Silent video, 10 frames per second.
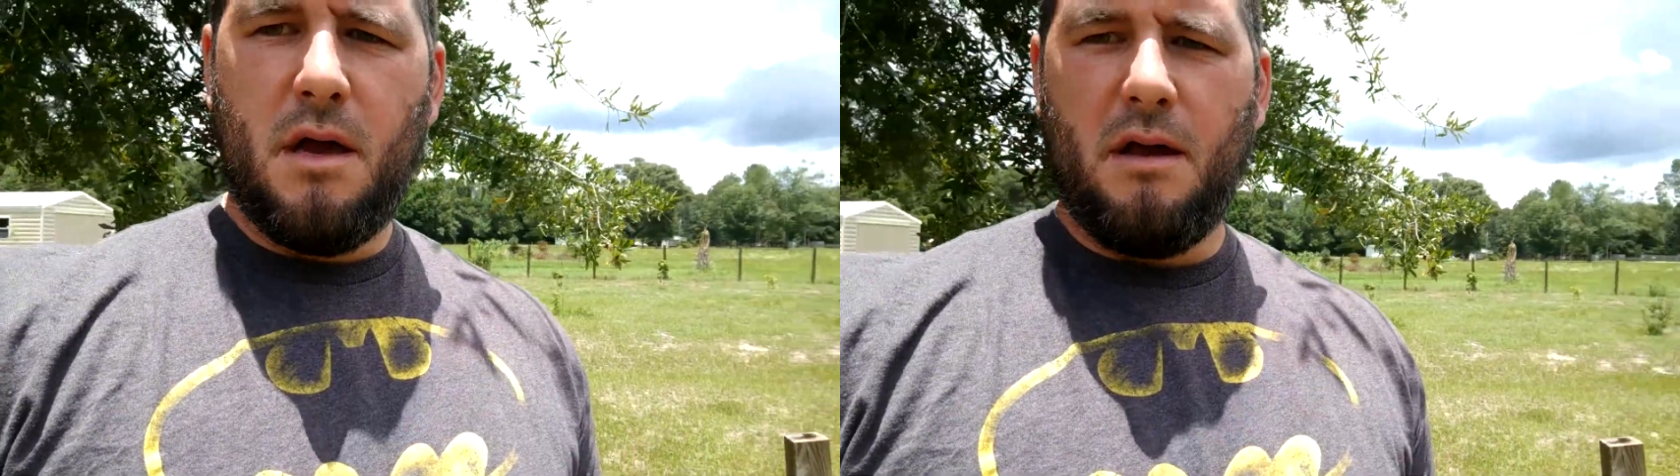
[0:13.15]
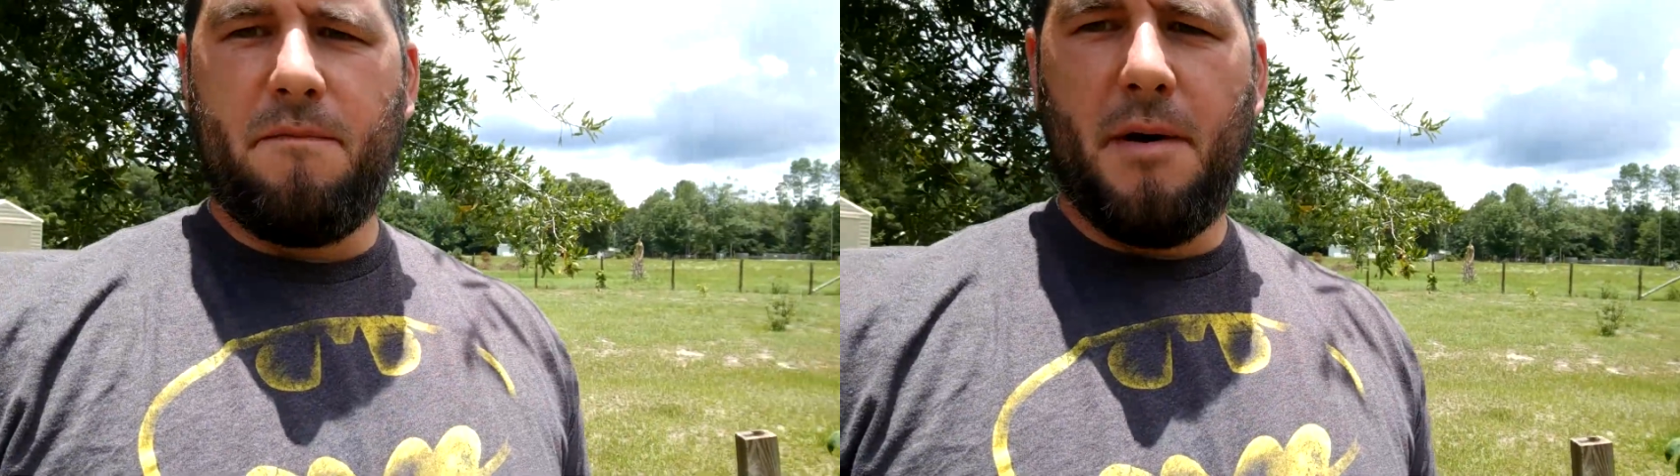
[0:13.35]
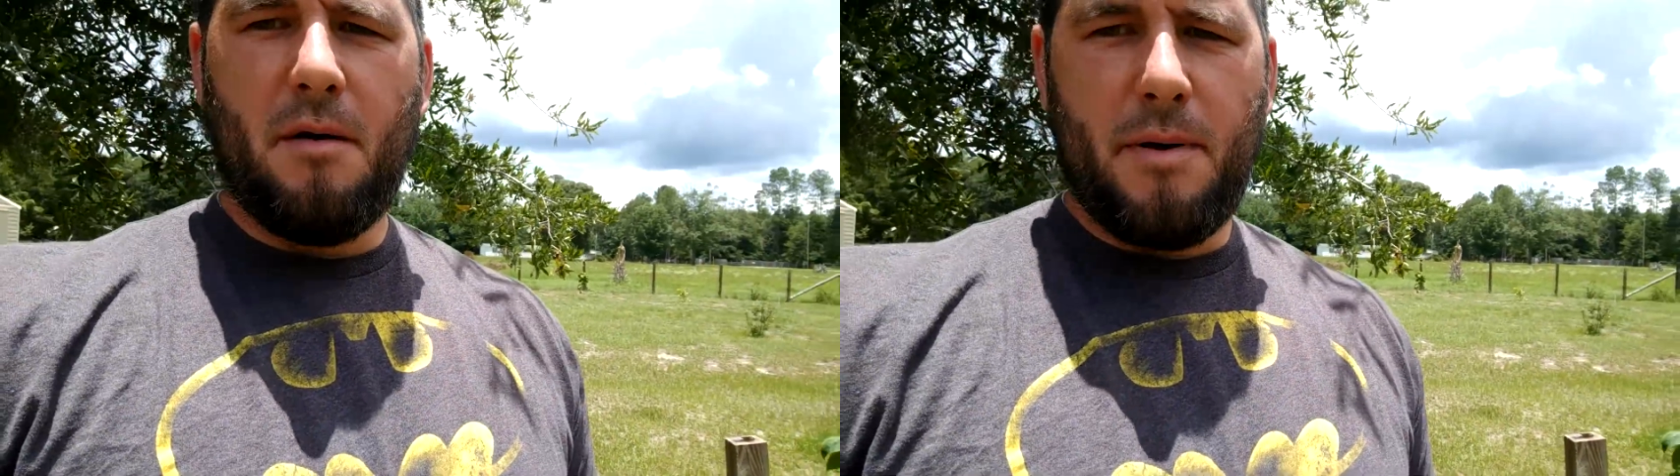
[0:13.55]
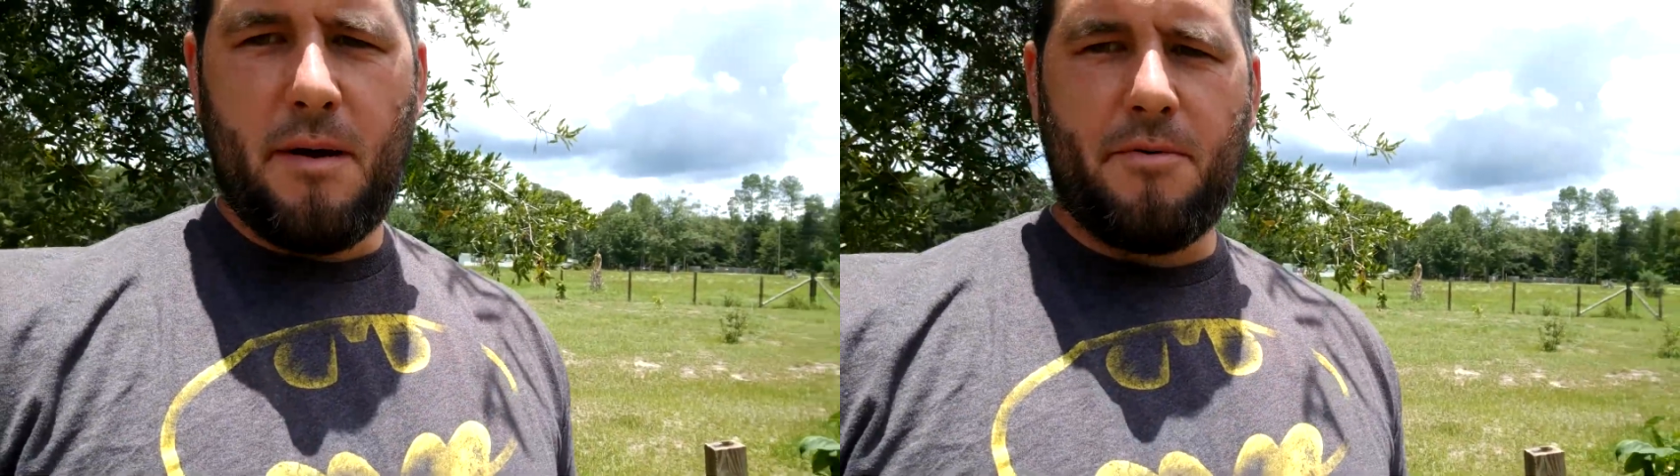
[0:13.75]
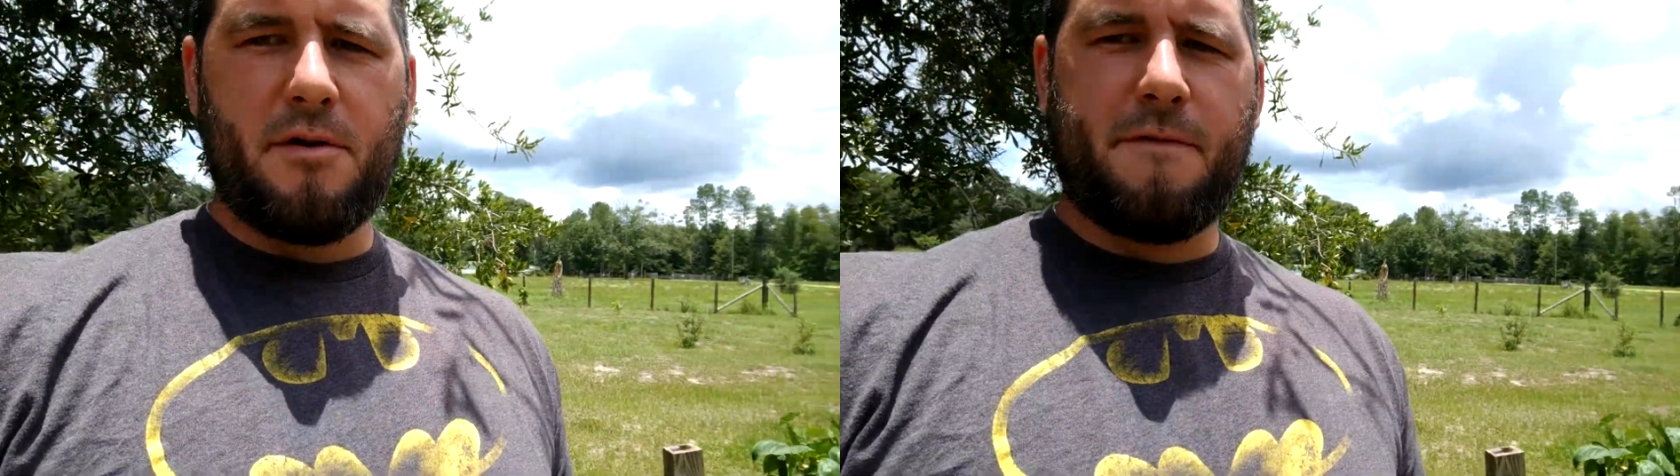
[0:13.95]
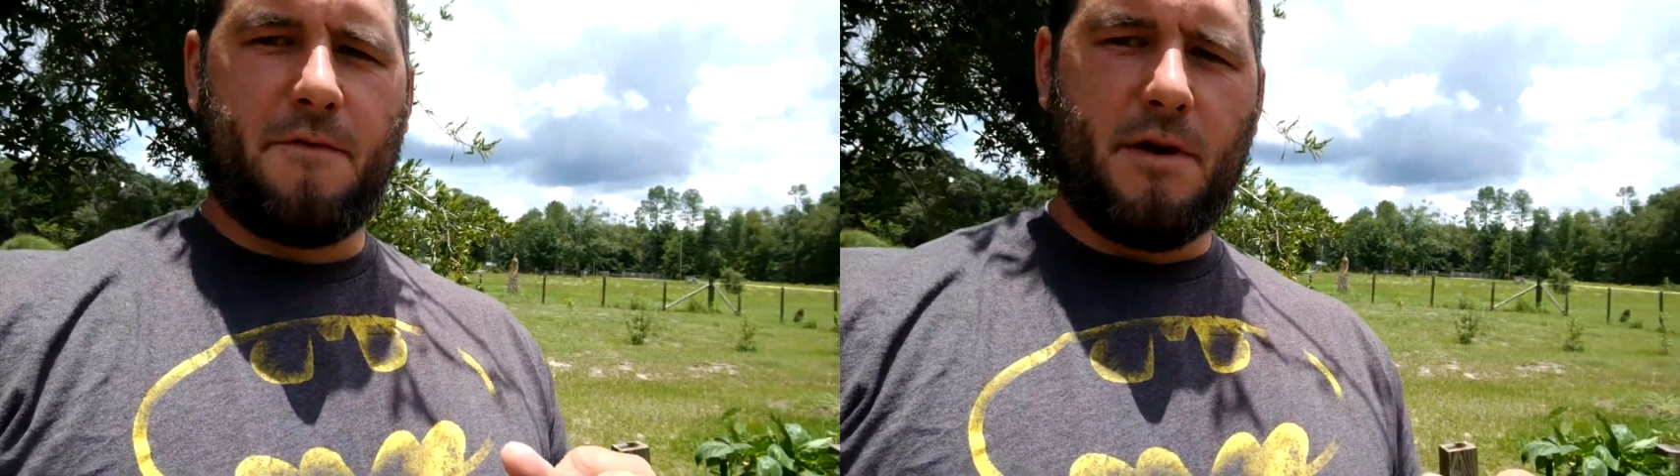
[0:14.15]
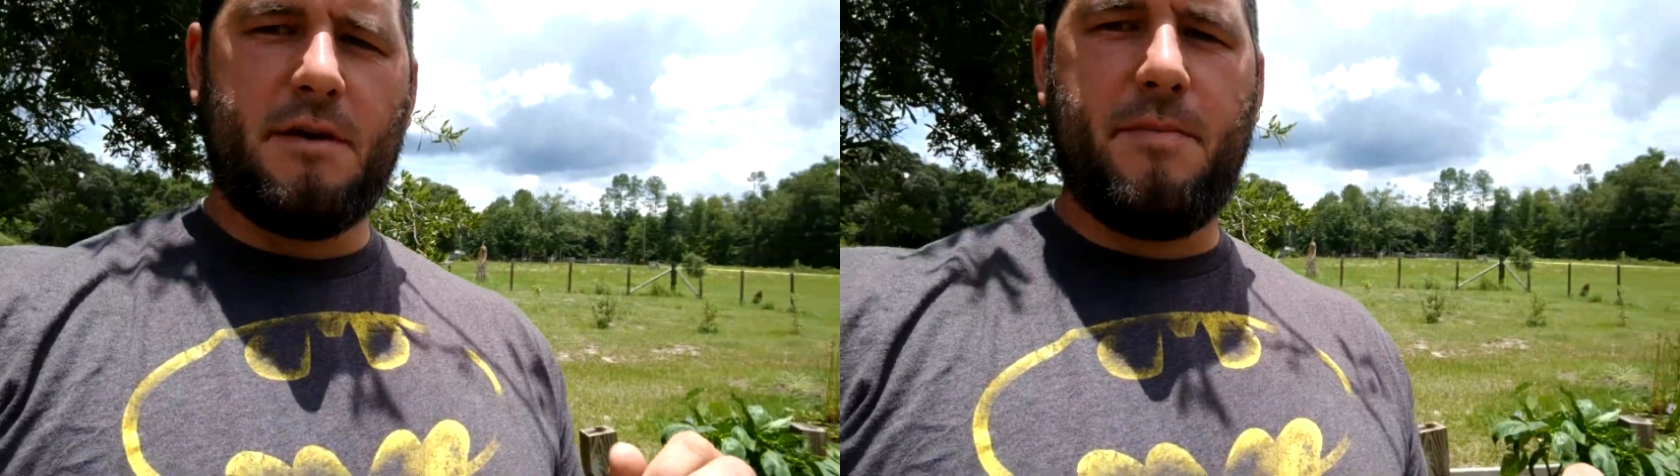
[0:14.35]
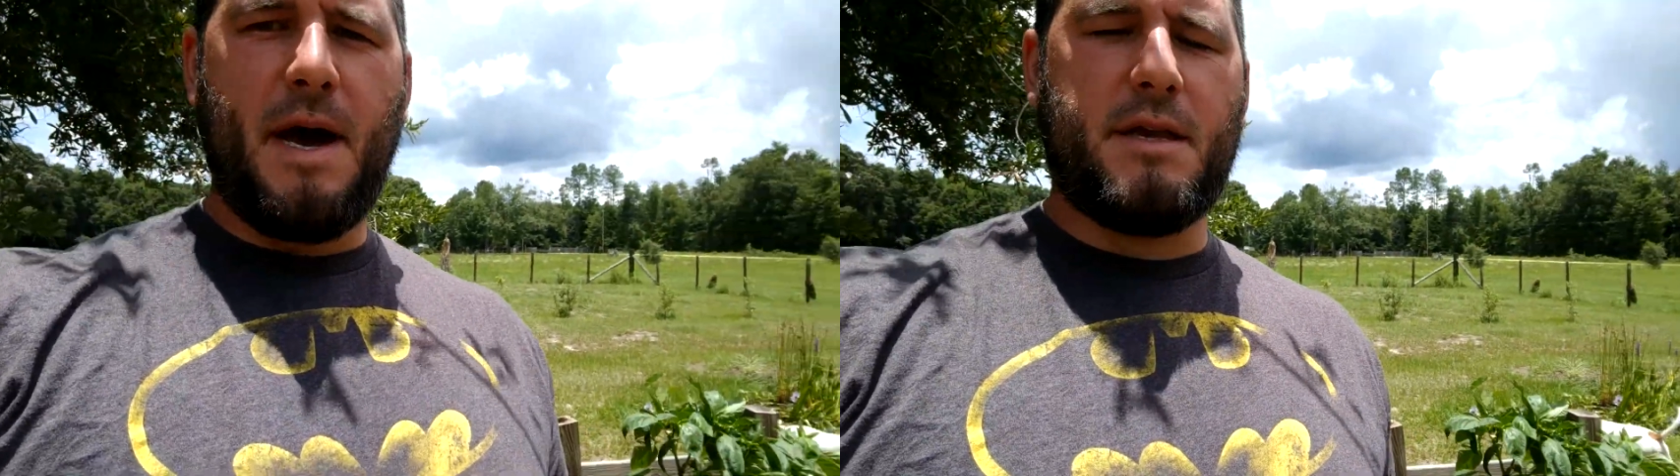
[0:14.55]
if bell peppers
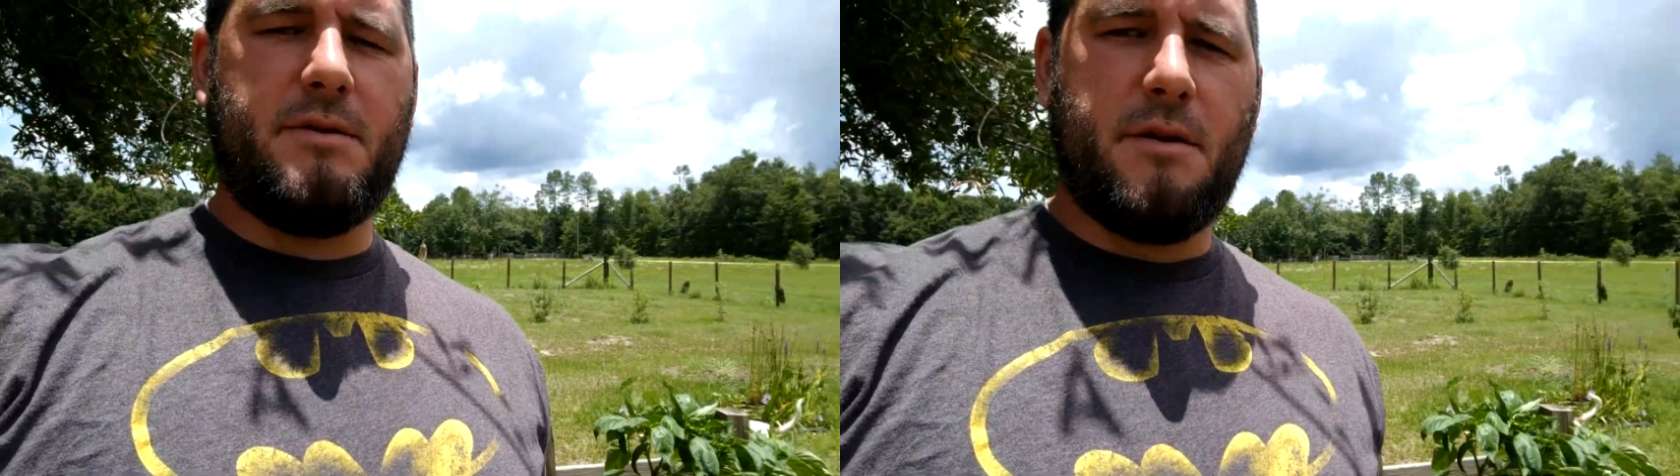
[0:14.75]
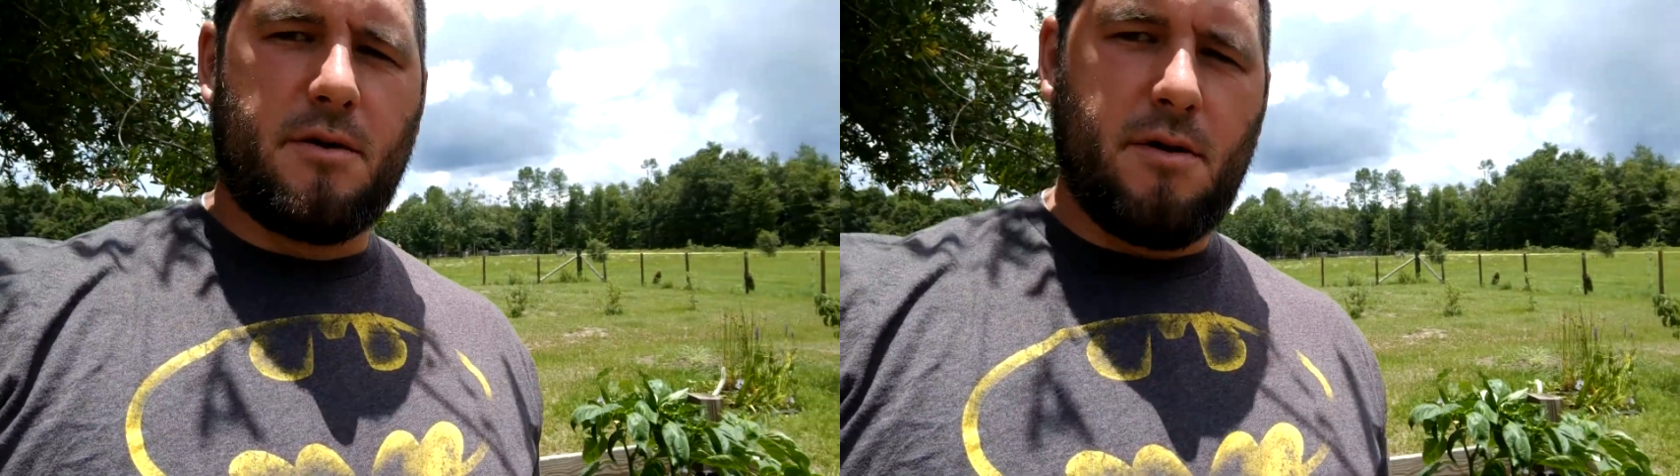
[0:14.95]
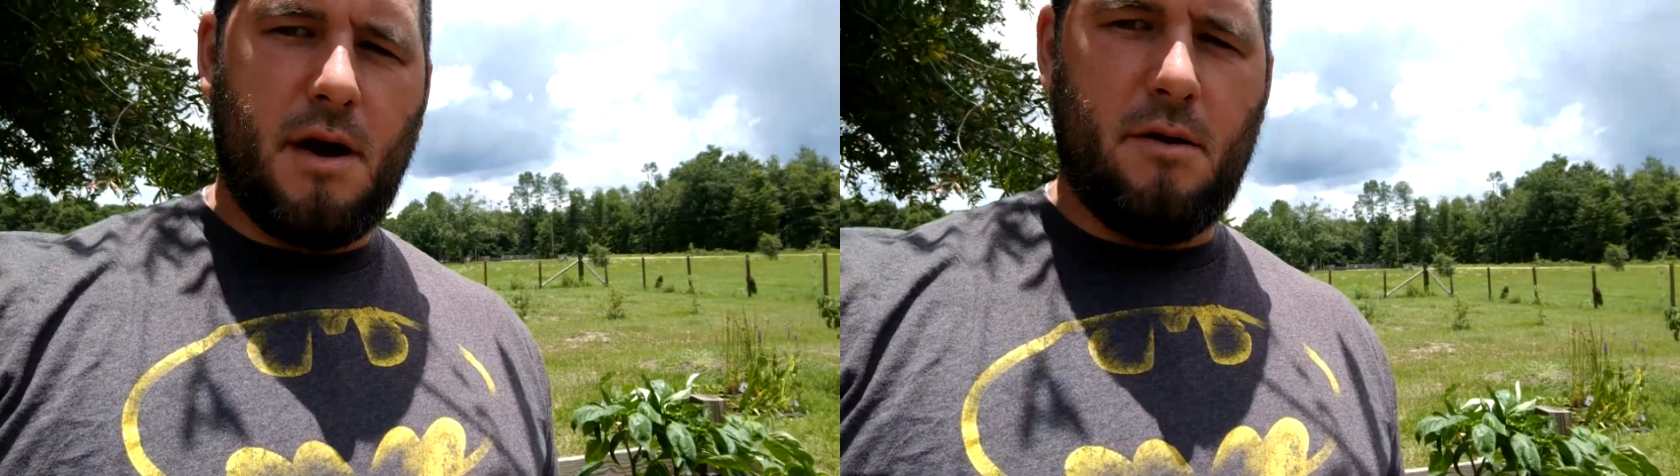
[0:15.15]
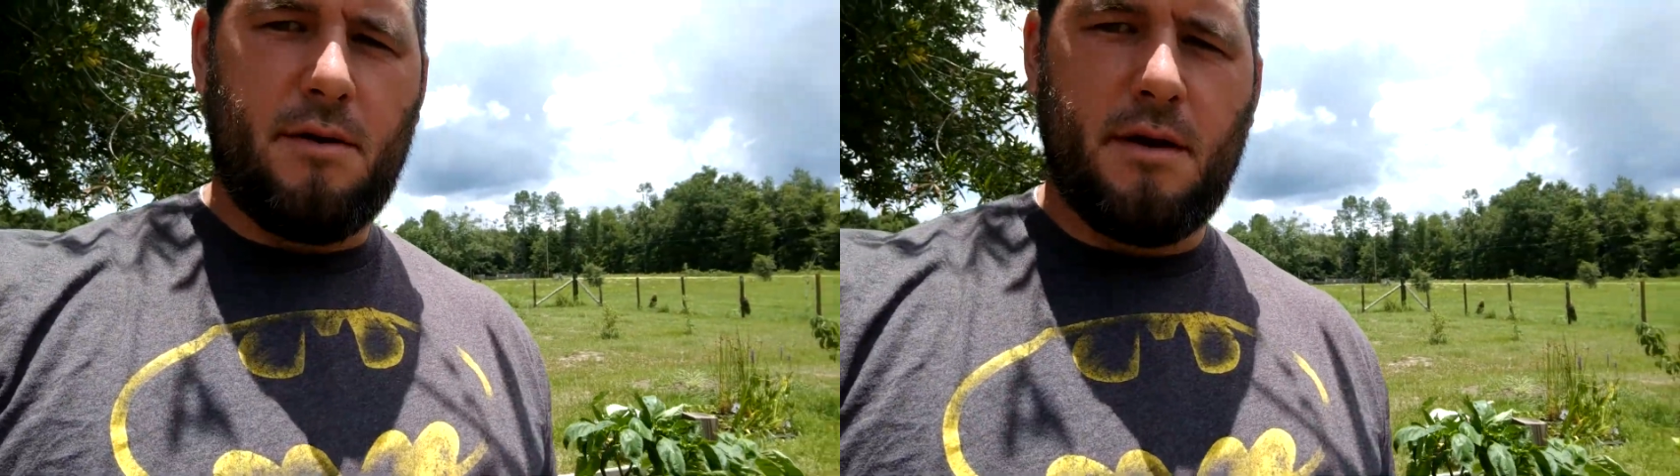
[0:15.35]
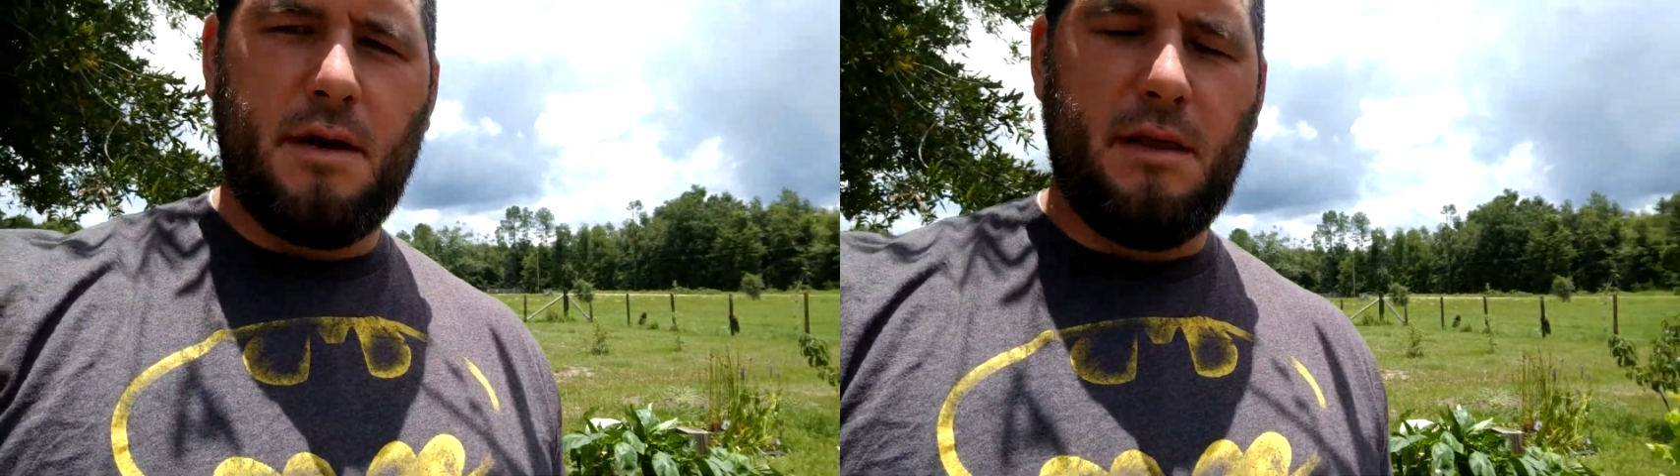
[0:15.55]
freeze back to the ground